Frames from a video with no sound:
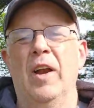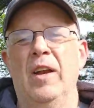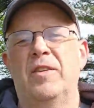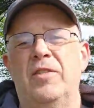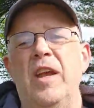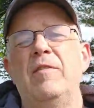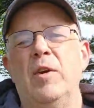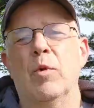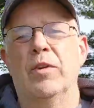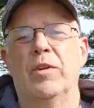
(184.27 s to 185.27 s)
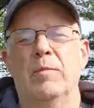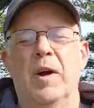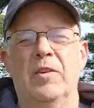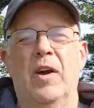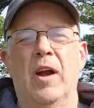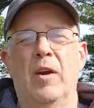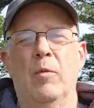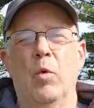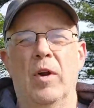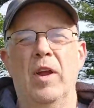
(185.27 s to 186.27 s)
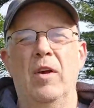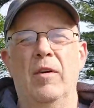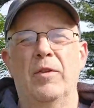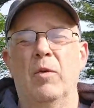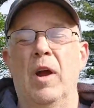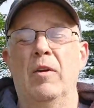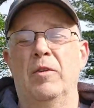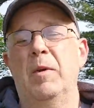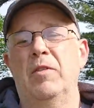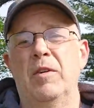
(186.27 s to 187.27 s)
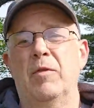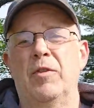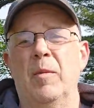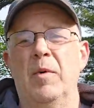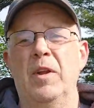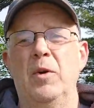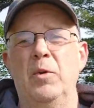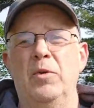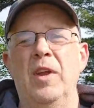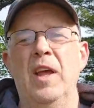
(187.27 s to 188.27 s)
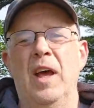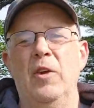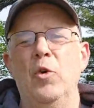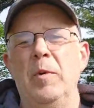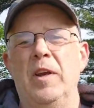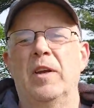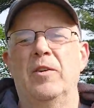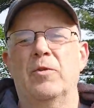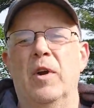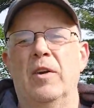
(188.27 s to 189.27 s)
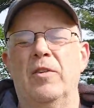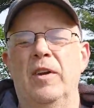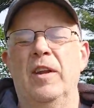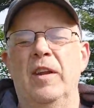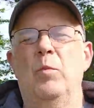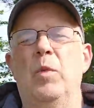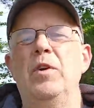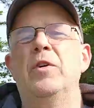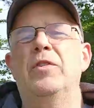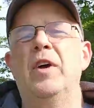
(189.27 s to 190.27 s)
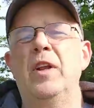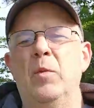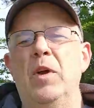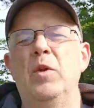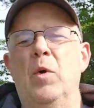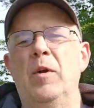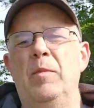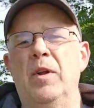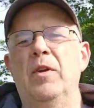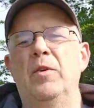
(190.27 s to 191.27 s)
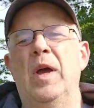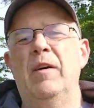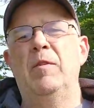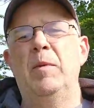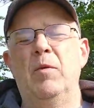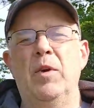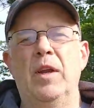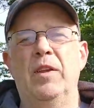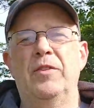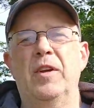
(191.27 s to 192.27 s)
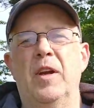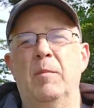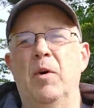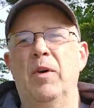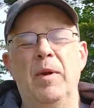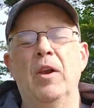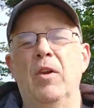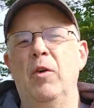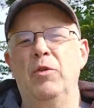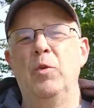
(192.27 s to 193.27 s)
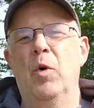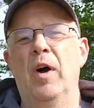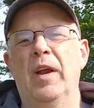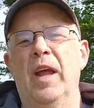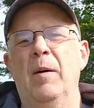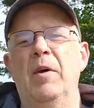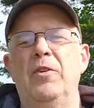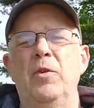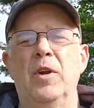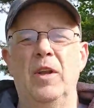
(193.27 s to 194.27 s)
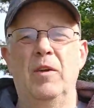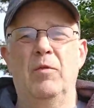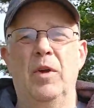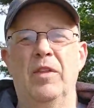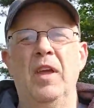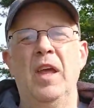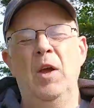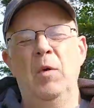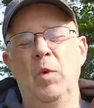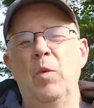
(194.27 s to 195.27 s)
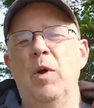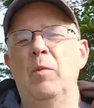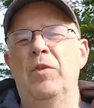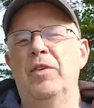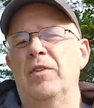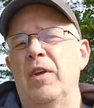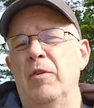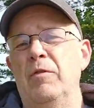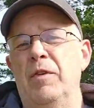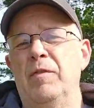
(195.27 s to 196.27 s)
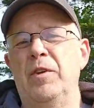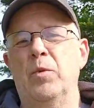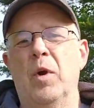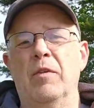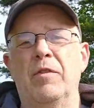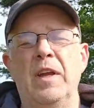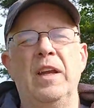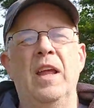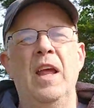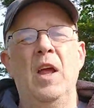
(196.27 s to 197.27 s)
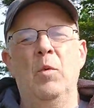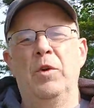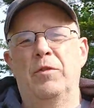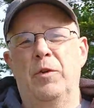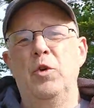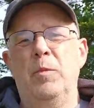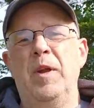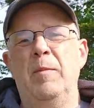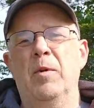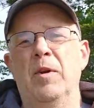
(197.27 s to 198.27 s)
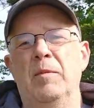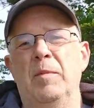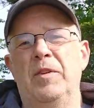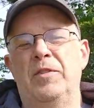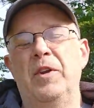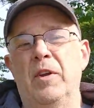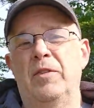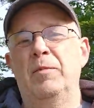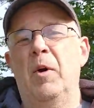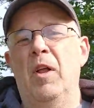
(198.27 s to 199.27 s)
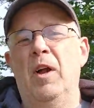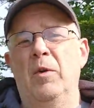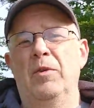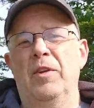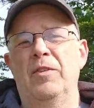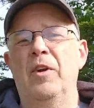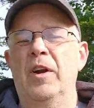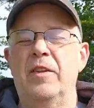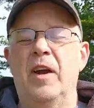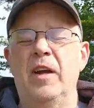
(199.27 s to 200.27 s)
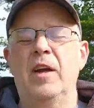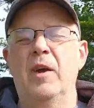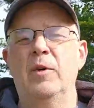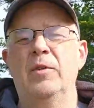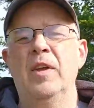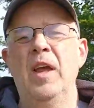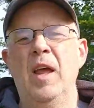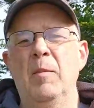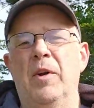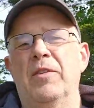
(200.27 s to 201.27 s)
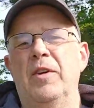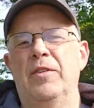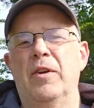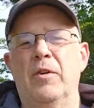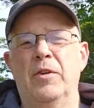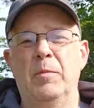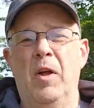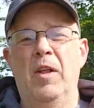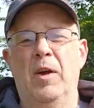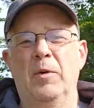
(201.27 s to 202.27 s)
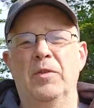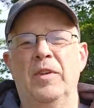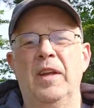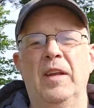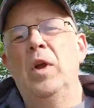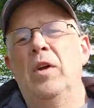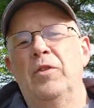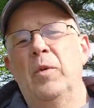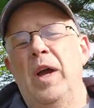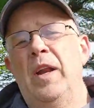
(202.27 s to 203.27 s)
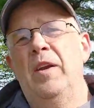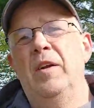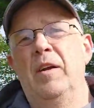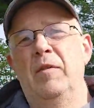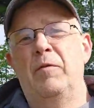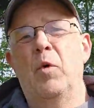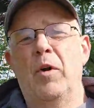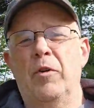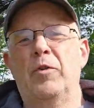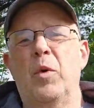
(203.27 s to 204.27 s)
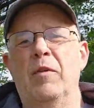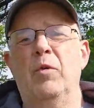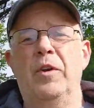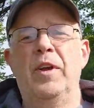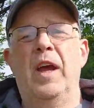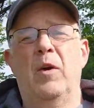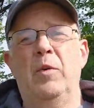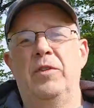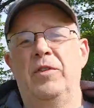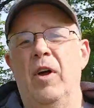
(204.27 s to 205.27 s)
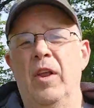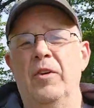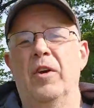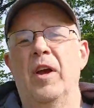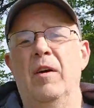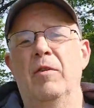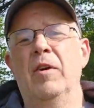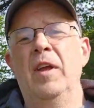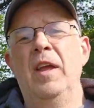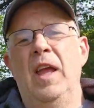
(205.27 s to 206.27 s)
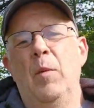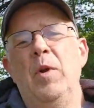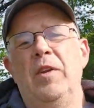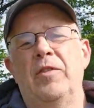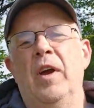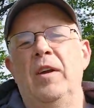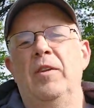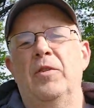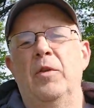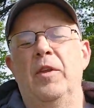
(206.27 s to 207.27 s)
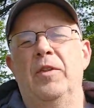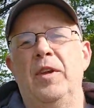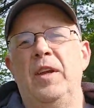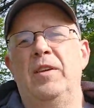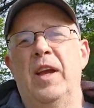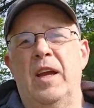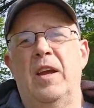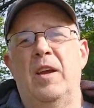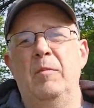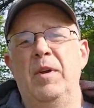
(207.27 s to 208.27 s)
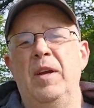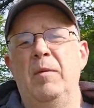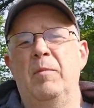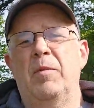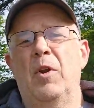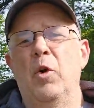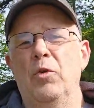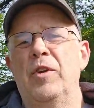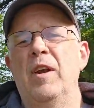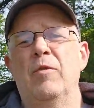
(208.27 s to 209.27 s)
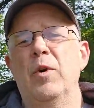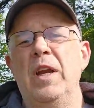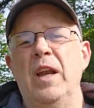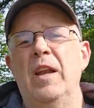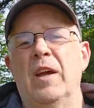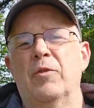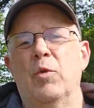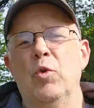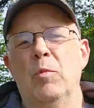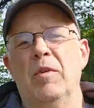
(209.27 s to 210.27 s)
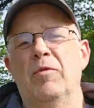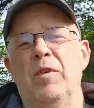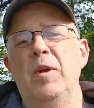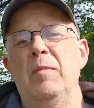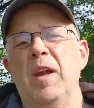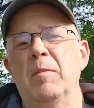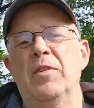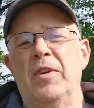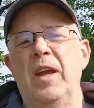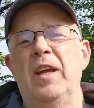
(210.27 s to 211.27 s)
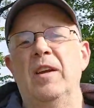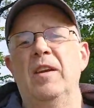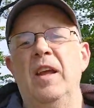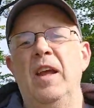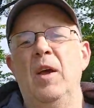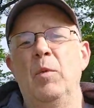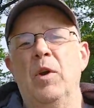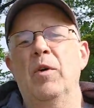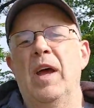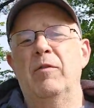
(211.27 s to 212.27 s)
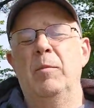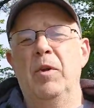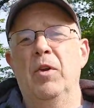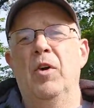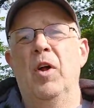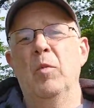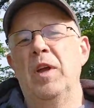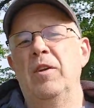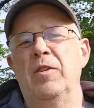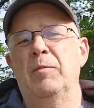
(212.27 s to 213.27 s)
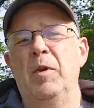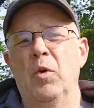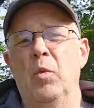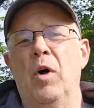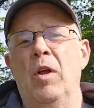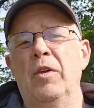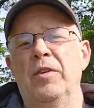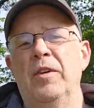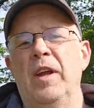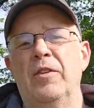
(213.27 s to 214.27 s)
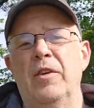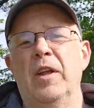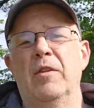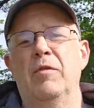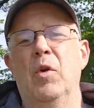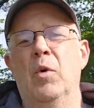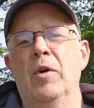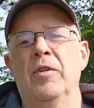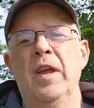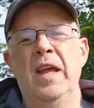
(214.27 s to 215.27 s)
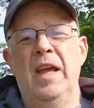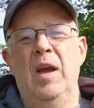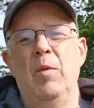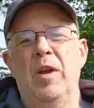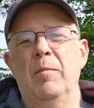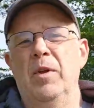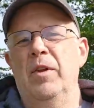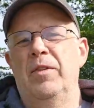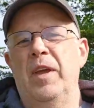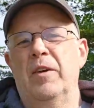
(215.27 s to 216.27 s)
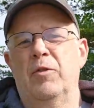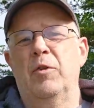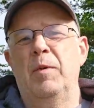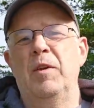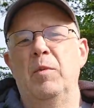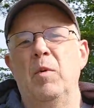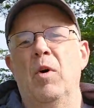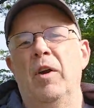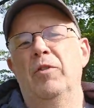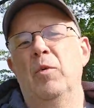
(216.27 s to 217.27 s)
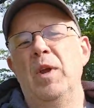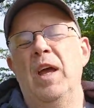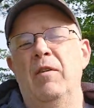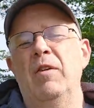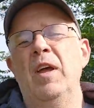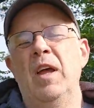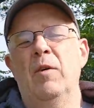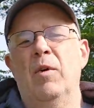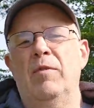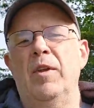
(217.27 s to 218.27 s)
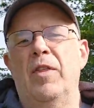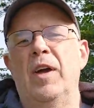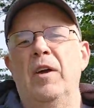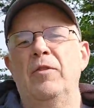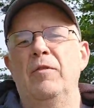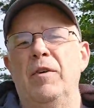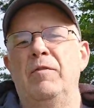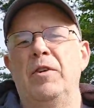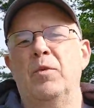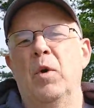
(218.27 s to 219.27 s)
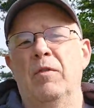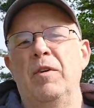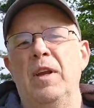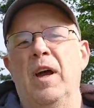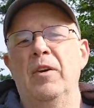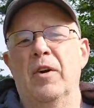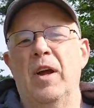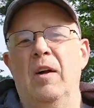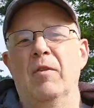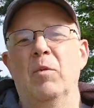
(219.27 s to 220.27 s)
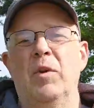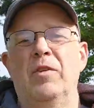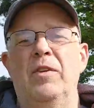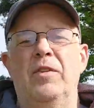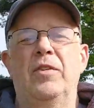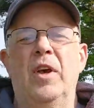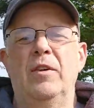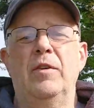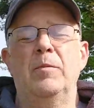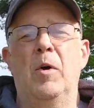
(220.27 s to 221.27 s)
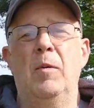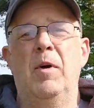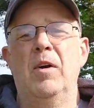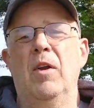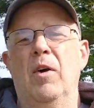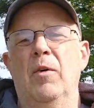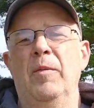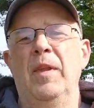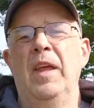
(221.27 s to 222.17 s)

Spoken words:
And the safety risk is much higher working off the ground, especially for somebody who's a newbie to construction. When you're deciding what you want to build, you have to be realistic about how big a house you want, how much you can live with. We went with 650 square feet, which for 2 people is still a small house. It's not a tiny house, but it's considered a small house. We also added a 400 square foot deck, which is all undercover, and we designed it so that the deck can be closed in if we need an extra room. If we made a mistake and we don't have to build on, we can just build walls and insulate the floors, and we can build the extra space we want. So we have roughly 1,050 square feet undercover, which is the size of a small bungalow.